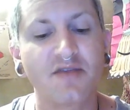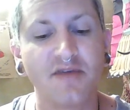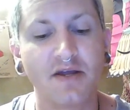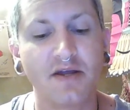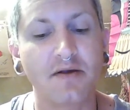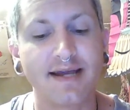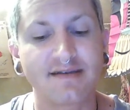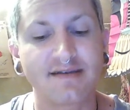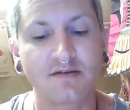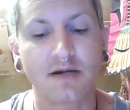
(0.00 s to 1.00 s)
figure in
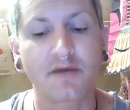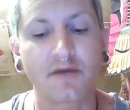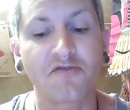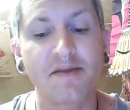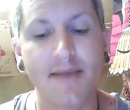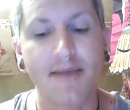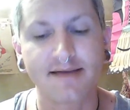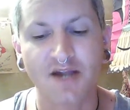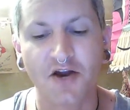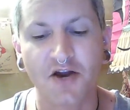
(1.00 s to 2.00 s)
esoteric
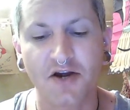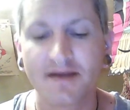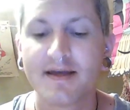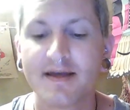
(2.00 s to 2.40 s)
Freemasonry.